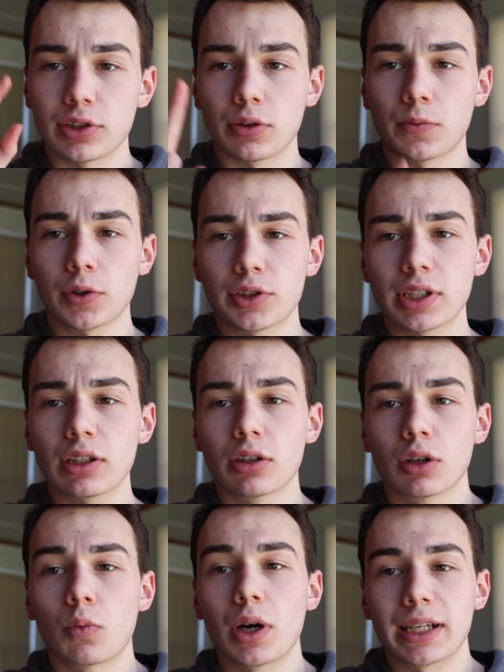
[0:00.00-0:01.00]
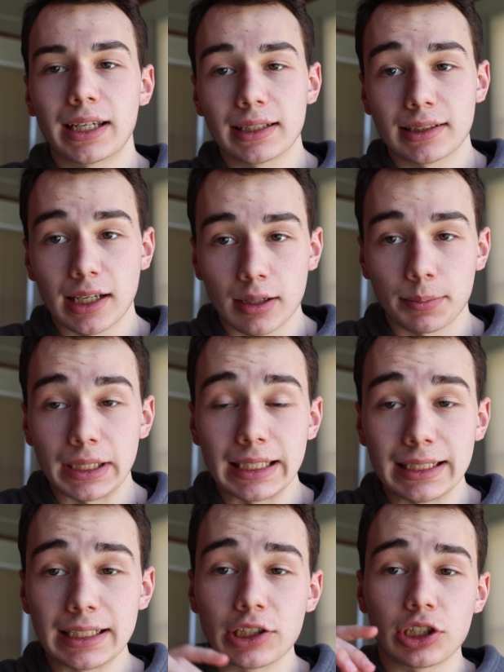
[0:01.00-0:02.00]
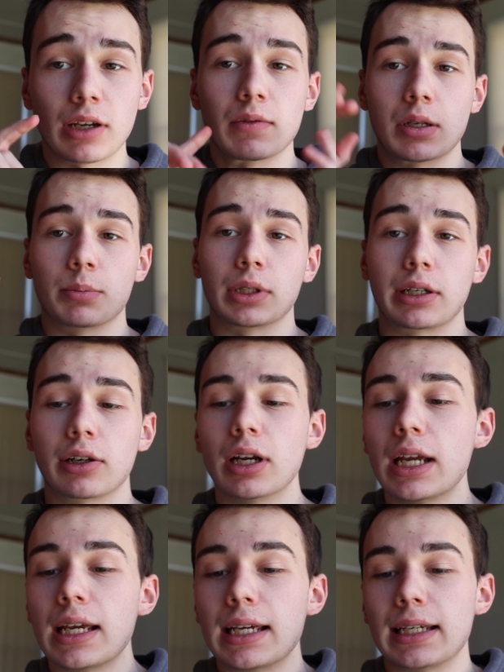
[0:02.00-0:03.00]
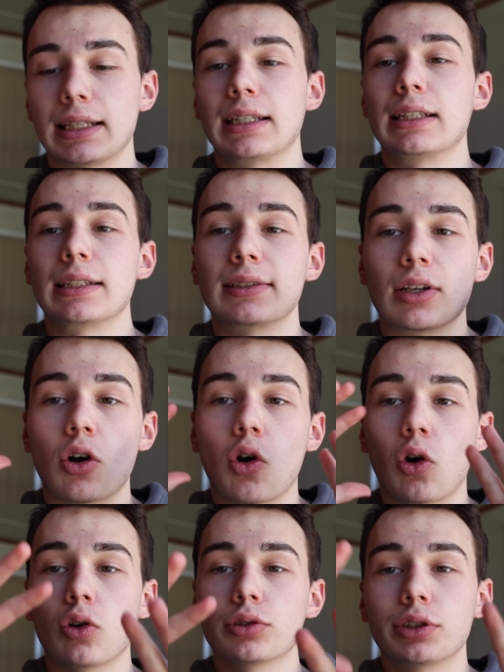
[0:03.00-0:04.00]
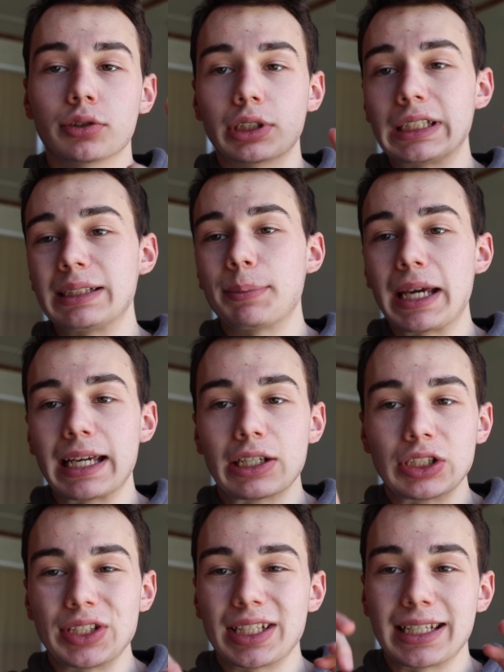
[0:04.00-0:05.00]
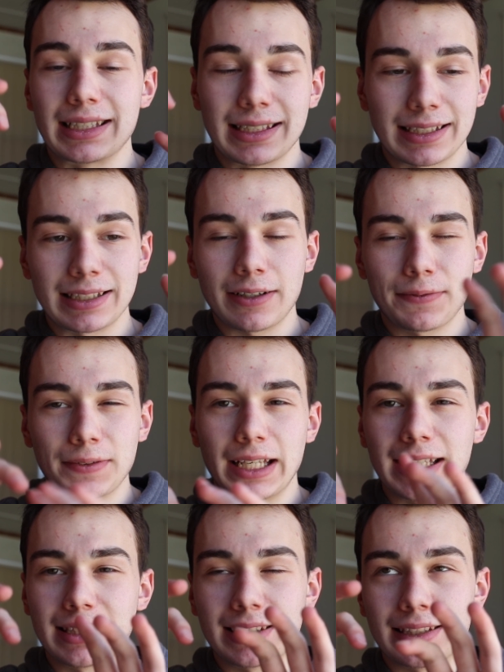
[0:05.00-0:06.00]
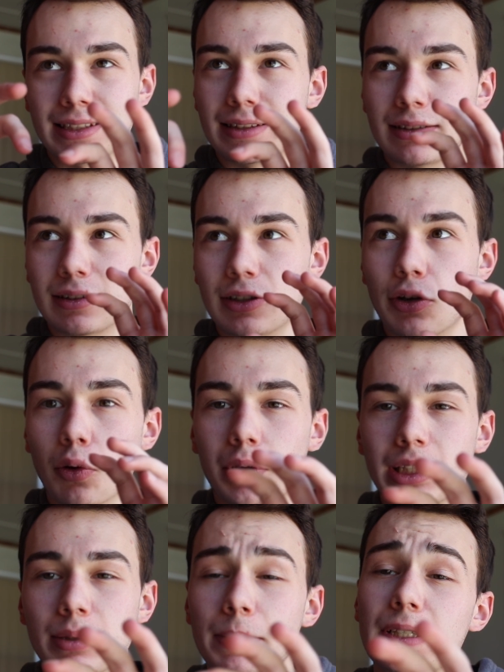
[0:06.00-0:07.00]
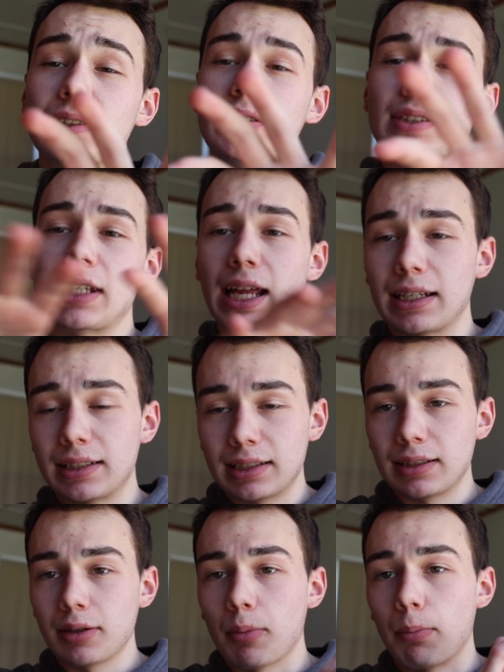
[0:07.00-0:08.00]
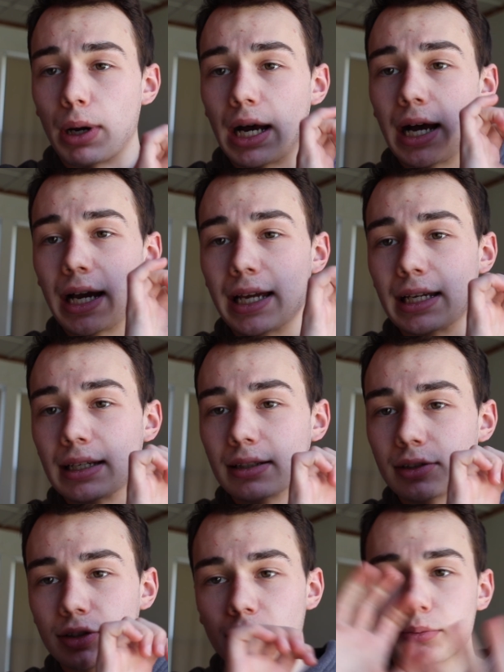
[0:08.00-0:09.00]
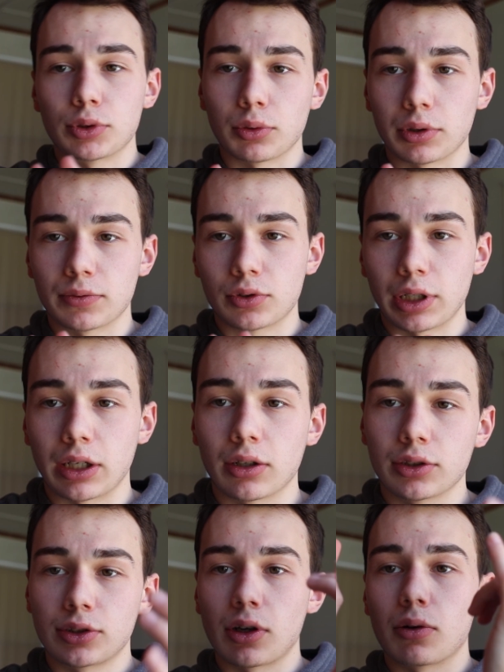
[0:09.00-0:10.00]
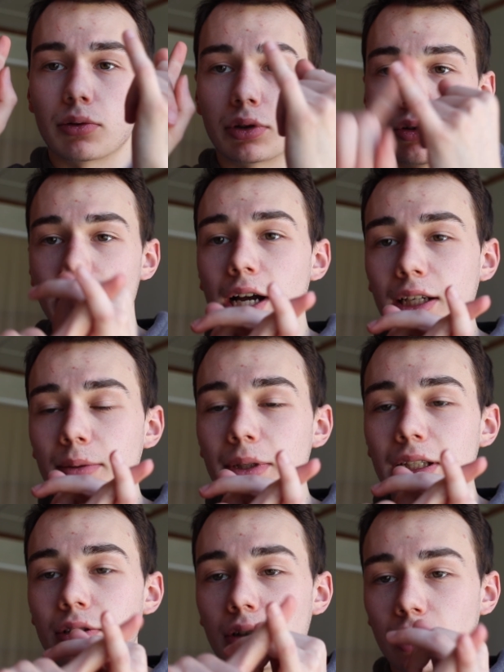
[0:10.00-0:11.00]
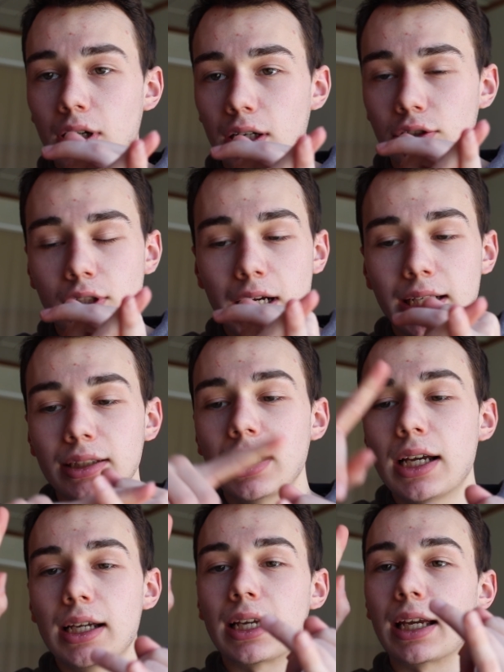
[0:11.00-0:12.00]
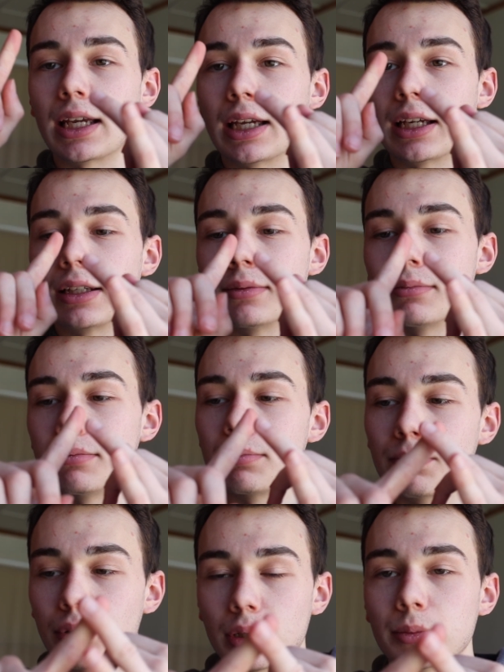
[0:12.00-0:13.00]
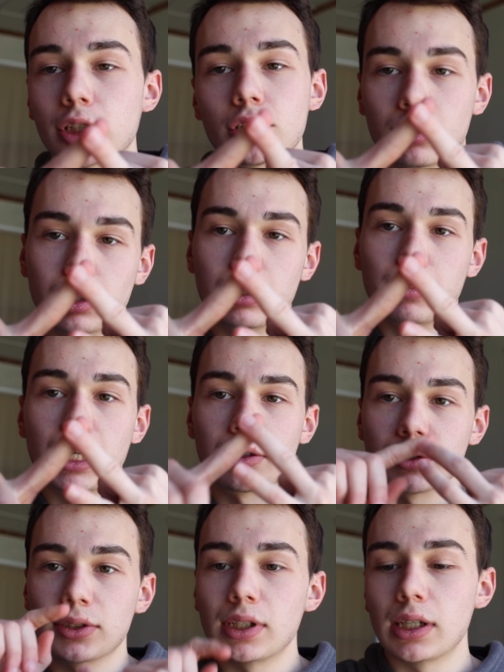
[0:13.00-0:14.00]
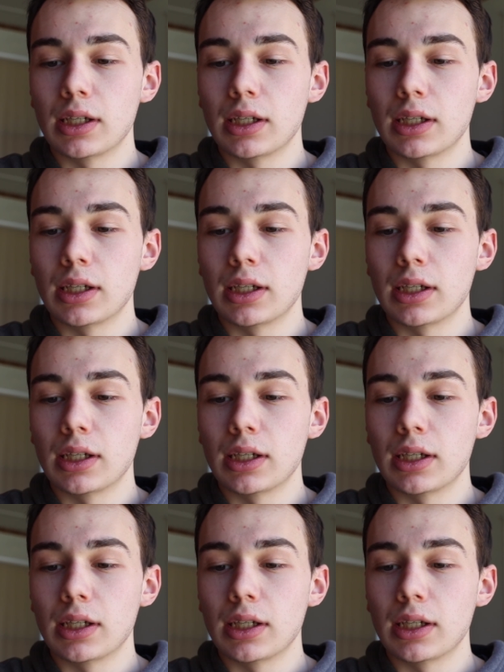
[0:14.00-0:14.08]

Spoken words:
So the first thing you're going to want to get set up in DJ Event Planner is all your emails and stuff that's going to be sent by some sort of trigger. So your document, your contract, and pretty much your emails.